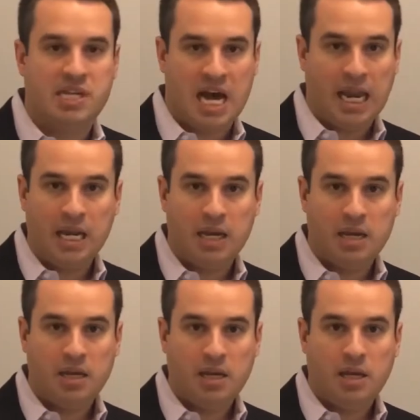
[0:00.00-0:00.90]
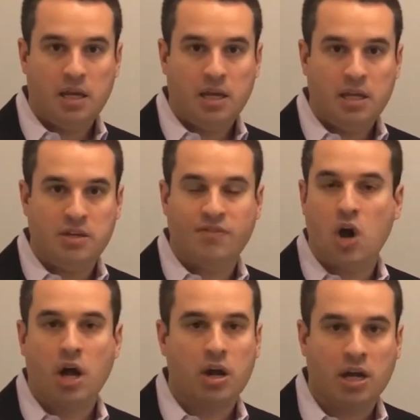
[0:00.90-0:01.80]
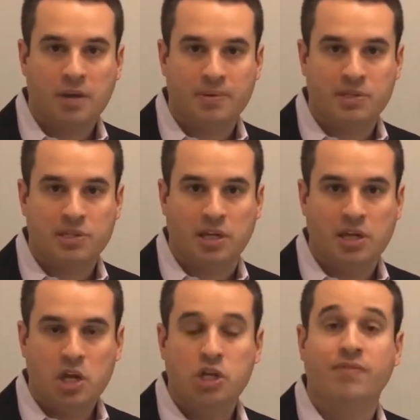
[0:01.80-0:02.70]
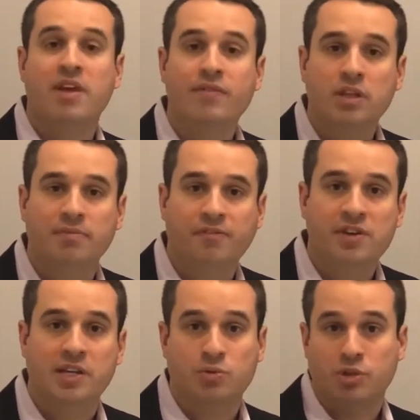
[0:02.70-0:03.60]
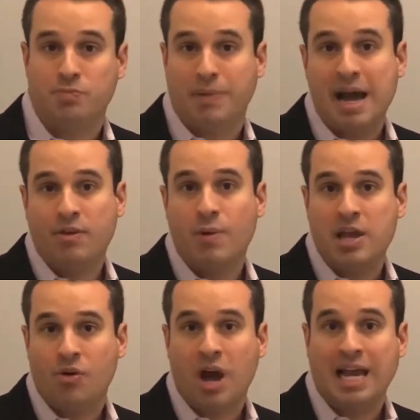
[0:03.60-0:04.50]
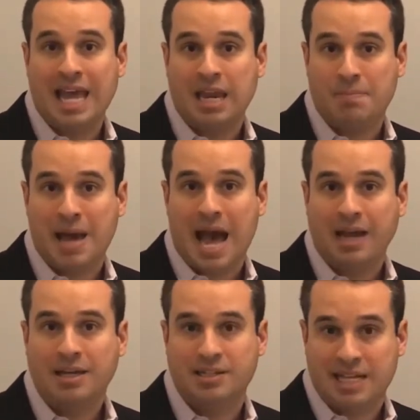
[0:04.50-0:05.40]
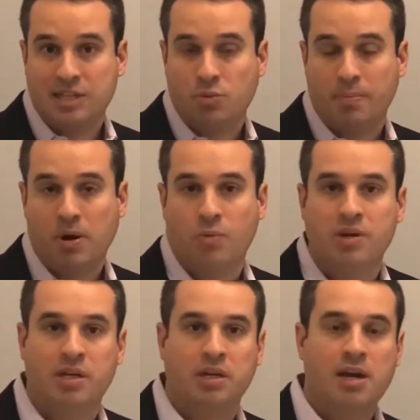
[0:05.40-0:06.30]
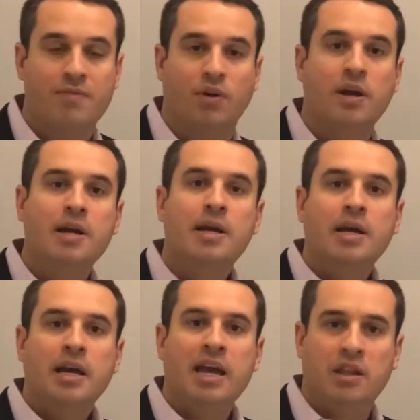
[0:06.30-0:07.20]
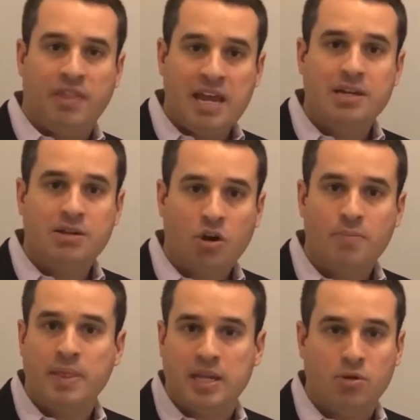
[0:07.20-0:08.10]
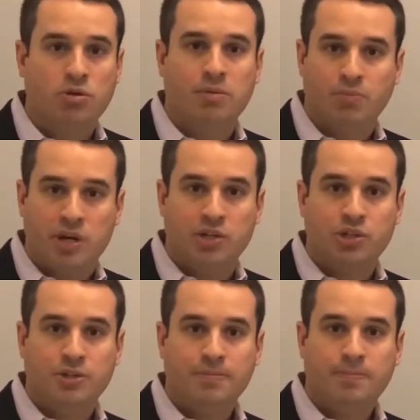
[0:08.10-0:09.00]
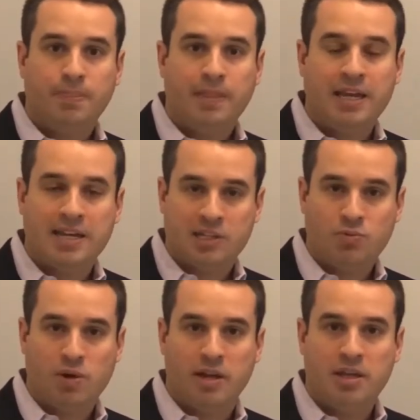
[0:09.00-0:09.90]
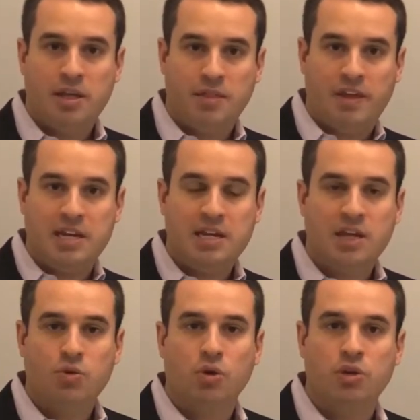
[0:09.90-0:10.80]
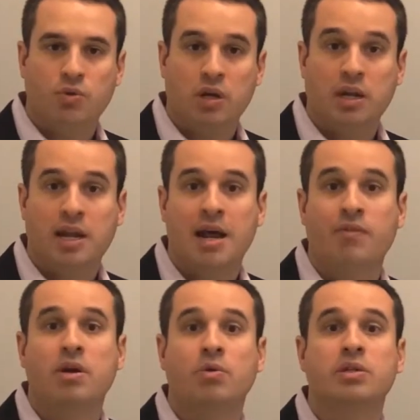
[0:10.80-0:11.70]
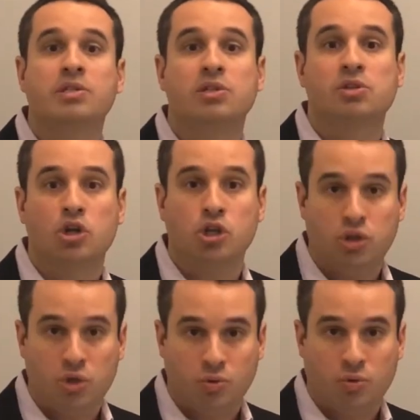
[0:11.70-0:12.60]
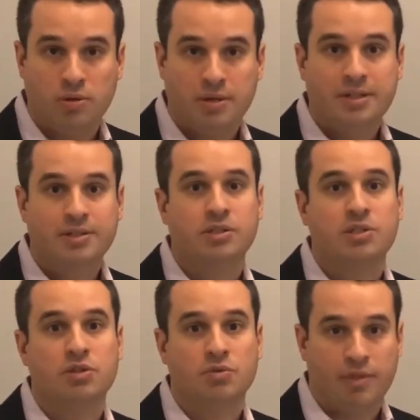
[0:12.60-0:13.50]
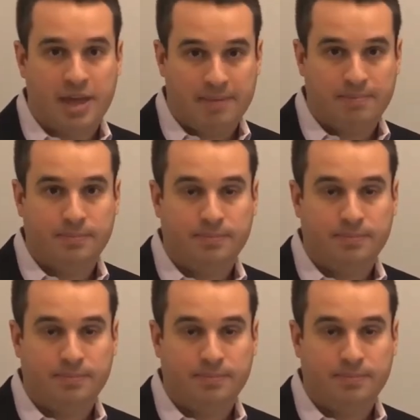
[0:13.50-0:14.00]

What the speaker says: done, you've got occupancy, you've given them fees, which by the way, you're not getting back, because that's one part we didn't cover, and they determine that you're in breach. And guess what? They take your unit and now the onus is on you to sue them.